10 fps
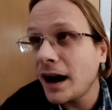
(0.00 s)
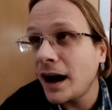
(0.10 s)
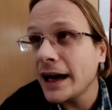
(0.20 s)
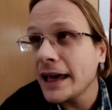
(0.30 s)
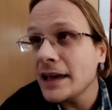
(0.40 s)

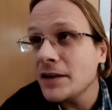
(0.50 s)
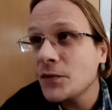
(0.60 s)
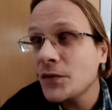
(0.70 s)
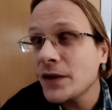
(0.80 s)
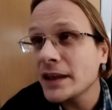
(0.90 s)
I
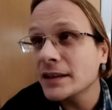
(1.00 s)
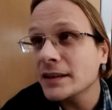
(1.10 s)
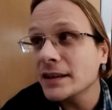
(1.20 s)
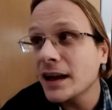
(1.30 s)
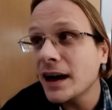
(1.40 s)

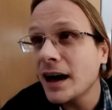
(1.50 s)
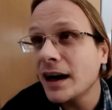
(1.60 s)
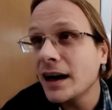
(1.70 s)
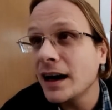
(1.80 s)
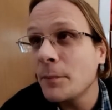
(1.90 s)
feel
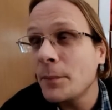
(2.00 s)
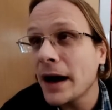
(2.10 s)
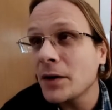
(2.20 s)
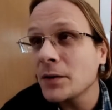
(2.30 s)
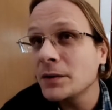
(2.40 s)

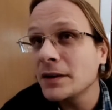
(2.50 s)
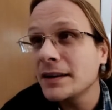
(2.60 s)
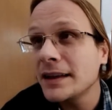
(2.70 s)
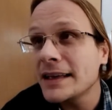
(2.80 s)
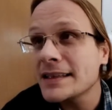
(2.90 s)
about
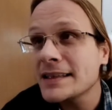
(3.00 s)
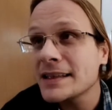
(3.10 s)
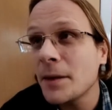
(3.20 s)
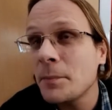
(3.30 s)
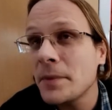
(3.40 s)
this
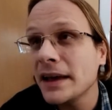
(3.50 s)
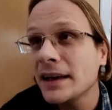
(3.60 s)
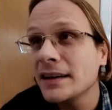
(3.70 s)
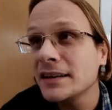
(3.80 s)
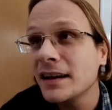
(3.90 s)
a bit
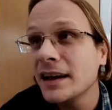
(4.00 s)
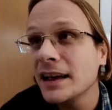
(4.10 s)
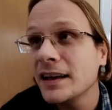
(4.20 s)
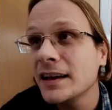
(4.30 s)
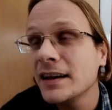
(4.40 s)

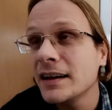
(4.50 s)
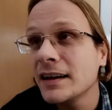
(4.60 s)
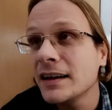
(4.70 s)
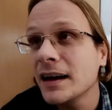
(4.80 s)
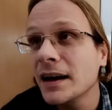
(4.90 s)
like
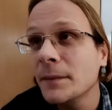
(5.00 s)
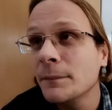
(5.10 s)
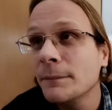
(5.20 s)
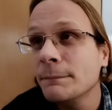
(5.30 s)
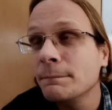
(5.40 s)

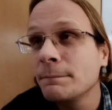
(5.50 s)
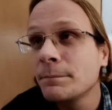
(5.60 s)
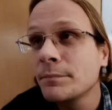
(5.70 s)
the